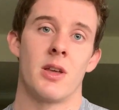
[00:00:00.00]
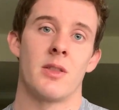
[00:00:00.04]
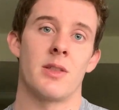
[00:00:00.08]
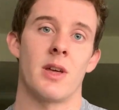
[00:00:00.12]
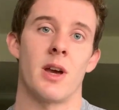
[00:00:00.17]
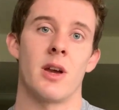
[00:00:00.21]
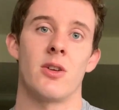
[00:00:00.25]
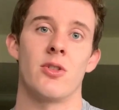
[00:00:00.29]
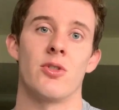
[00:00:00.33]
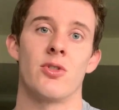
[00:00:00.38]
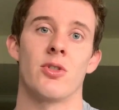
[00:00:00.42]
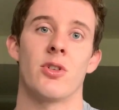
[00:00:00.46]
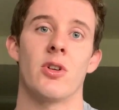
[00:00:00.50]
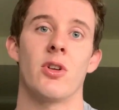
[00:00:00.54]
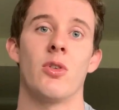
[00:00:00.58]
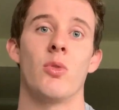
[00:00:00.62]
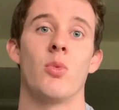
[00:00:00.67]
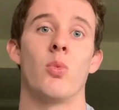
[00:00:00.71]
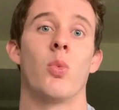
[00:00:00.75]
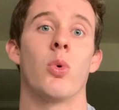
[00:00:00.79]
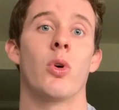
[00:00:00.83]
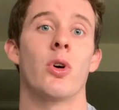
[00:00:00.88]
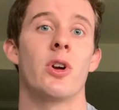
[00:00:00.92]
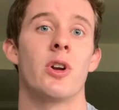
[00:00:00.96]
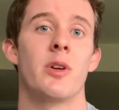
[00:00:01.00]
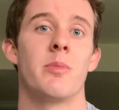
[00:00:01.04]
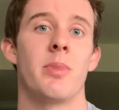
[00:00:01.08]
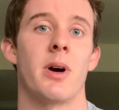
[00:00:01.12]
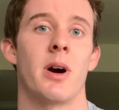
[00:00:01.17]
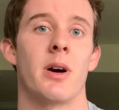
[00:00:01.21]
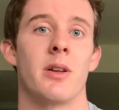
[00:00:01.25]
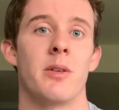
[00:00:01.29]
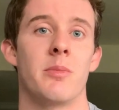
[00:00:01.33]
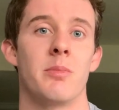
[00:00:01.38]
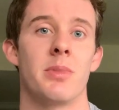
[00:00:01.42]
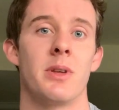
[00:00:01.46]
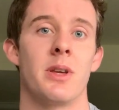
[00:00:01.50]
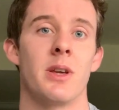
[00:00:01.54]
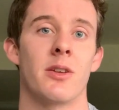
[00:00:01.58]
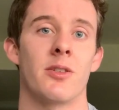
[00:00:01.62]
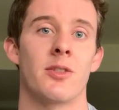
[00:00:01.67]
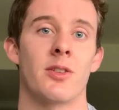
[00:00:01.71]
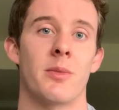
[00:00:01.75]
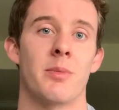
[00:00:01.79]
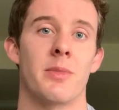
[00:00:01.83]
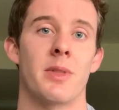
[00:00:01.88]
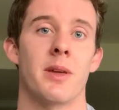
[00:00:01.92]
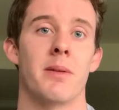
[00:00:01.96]
that you're gonna worry about it being
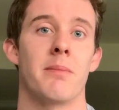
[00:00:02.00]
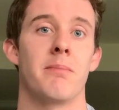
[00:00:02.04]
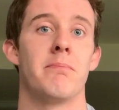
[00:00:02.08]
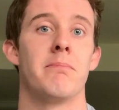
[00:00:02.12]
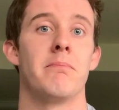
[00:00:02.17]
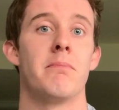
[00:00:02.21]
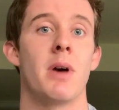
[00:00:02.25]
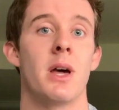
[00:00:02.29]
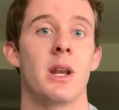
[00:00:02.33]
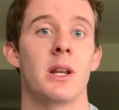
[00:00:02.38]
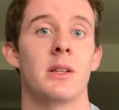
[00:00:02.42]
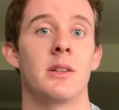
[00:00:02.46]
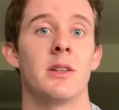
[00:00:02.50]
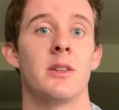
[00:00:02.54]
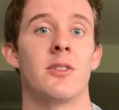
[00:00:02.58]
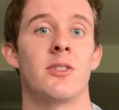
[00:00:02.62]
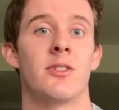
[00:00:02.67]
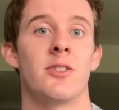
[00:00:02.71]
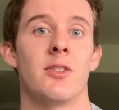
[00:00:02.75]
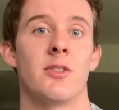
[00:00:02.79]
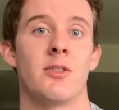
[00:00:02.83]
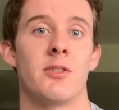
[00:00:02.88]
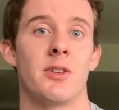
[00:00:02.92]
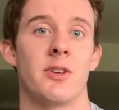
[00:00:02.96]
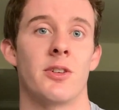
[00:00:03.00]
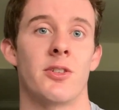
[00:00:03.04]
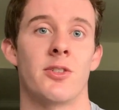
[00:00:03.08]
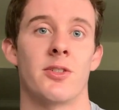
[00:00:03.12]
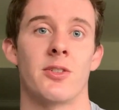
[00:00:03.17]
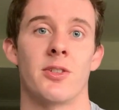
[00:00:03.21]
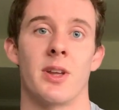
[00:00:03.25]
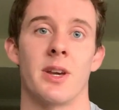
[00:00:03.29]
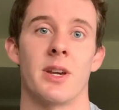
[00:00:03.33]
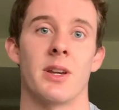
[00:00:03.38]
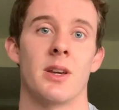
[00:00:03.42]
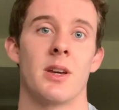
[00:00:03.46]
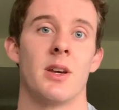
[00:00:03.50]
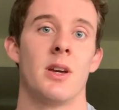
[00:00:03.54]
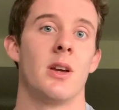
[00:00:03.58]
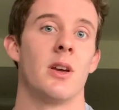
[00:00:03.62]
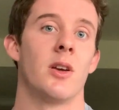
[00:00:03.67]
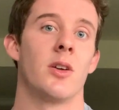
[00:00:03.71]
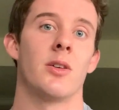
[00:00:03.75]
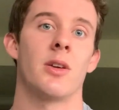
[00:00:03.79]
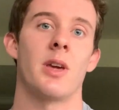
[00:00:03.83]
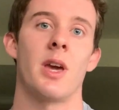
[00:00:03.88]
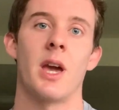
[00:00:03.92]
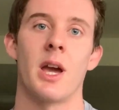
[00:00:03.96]
something medically serious like
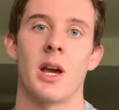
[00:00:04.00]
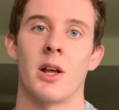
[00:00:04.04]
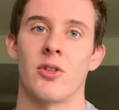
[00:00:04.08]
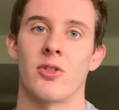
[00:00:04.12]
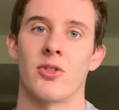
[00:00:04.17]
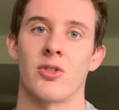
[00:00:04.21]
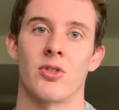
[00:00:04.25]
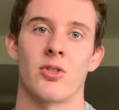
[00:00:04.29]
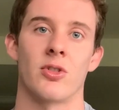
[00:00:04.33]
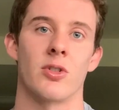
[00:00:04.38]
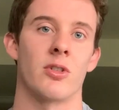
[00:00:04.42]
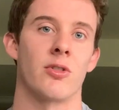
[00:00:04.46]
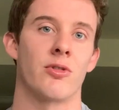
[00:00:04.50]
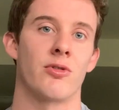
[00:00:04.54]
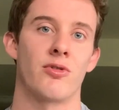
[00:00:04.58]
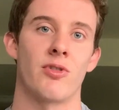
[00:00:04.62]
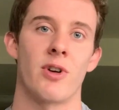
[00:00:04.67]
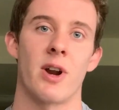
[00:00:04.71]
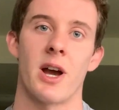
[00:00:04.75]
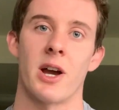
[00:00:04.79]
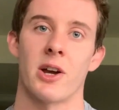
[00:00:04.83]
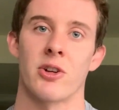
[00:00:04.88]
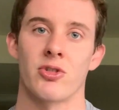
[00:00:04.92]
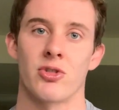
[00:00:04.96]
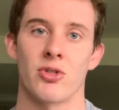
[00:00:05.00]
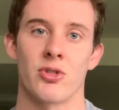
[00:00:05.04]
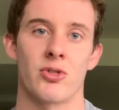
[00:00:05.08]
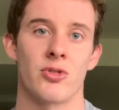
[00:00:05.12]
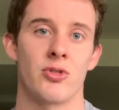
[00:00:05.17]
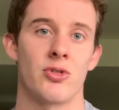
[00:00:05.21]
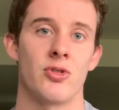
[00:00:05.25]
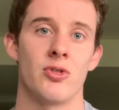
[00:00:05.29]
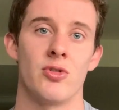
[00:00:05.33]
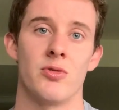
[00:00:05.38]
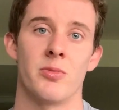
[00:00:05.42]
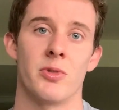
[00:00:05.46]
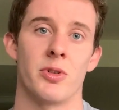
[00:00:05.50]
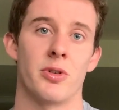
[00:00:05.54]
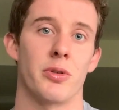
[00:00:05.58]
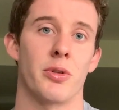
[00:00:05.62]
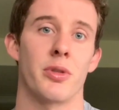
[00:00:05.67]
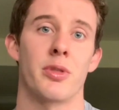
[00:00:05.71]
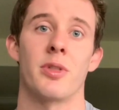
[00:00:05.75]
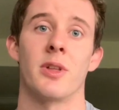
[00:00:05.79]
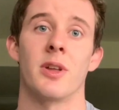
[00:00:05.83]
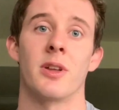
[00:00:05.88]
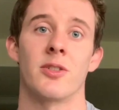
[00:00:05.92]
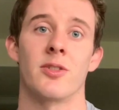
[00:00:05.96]
cancer, fracture, tumor,
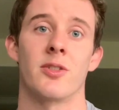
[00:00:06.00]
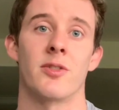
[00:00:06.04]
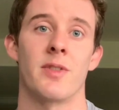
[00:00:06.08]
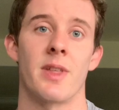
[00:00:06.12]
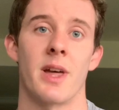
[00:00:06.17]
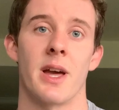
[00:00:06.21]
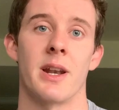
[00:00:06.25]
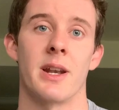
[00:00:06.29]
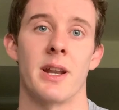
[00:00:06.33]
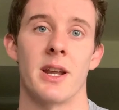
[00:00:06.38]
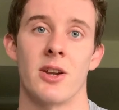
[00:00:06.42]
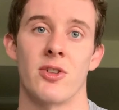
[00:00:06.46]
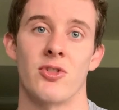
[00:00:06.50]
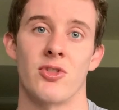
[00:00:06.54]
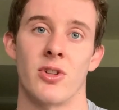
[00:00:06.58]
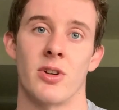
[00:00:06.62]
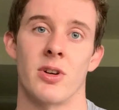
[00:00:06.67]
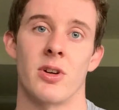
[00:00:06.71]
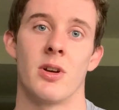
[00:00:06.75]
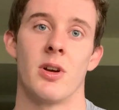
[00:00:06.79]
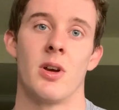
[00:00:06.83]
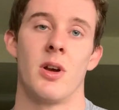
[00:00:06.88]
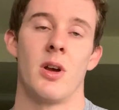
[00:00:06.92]
things of that nature.